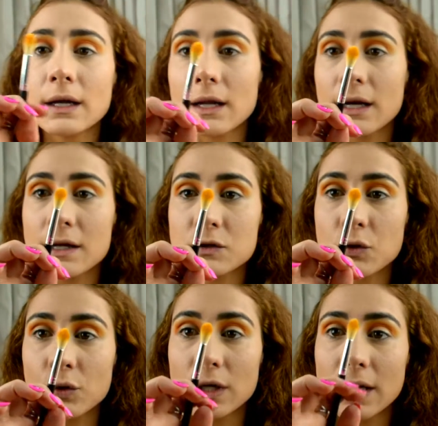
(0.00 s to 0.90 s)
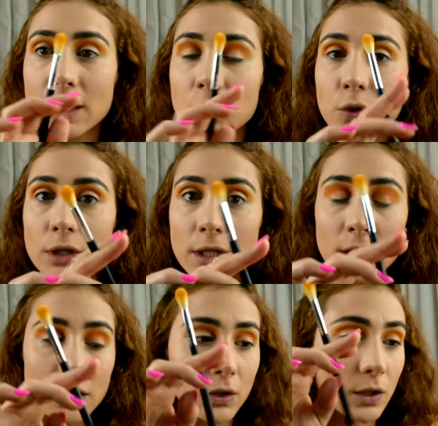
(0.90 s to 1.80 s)
Regreso con el
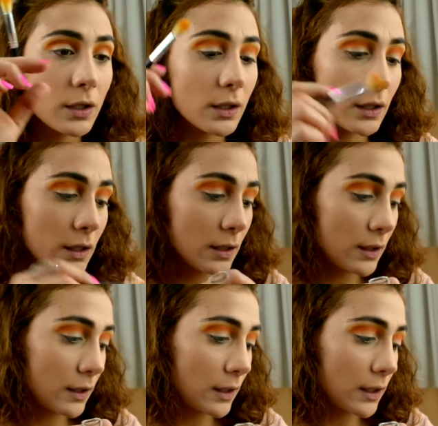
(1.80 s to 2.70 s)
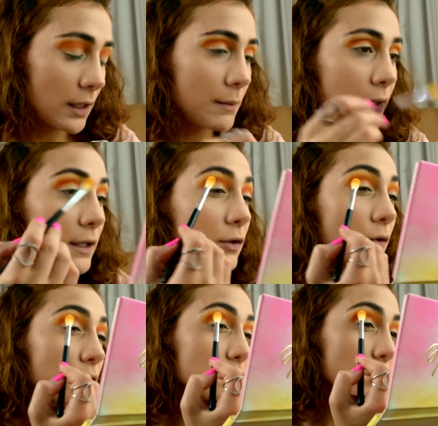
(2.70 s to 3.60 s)
grandote al
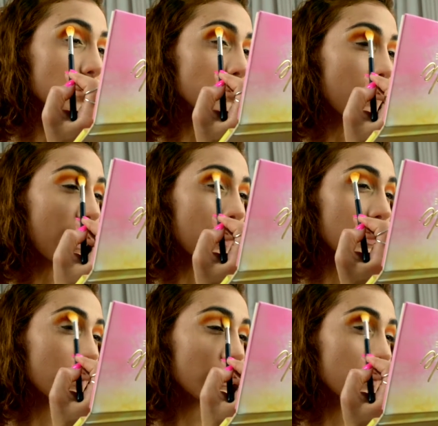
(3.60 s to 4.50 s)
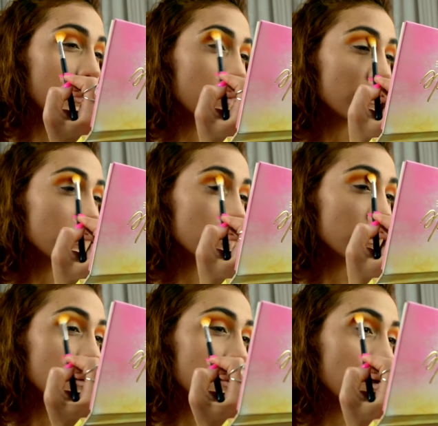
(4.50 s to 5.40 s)
amarillo, just going back and
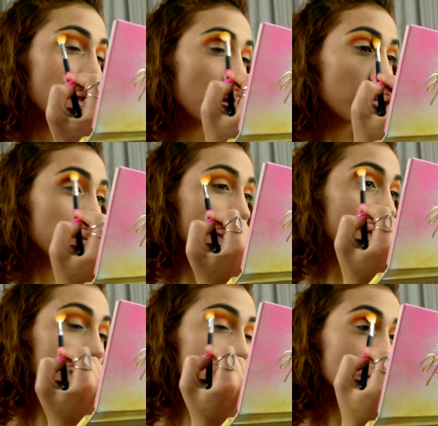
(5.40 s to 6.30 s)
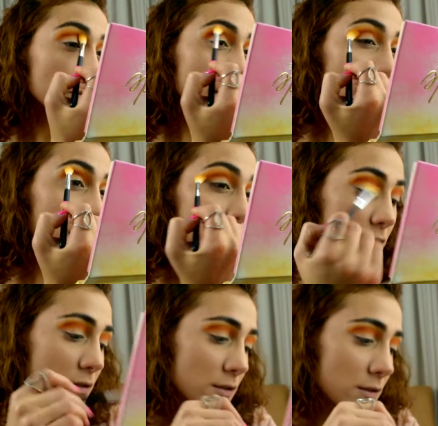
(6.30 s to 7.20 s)
blending those
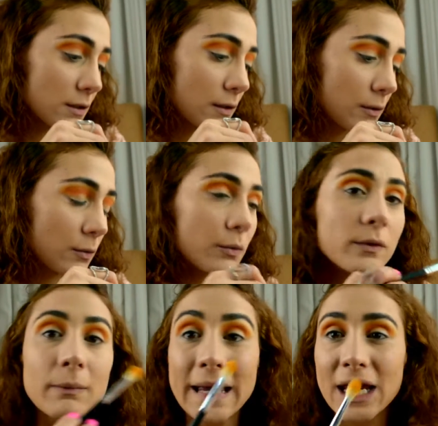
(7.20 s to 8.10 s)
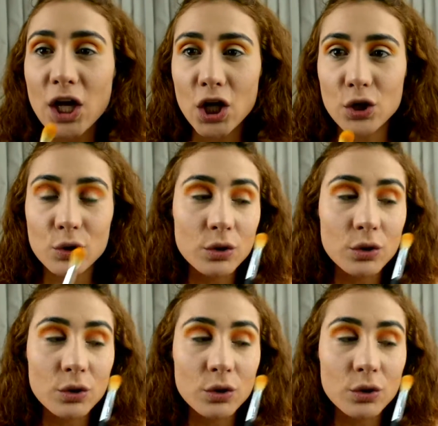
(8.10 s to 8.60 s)
edges with mango.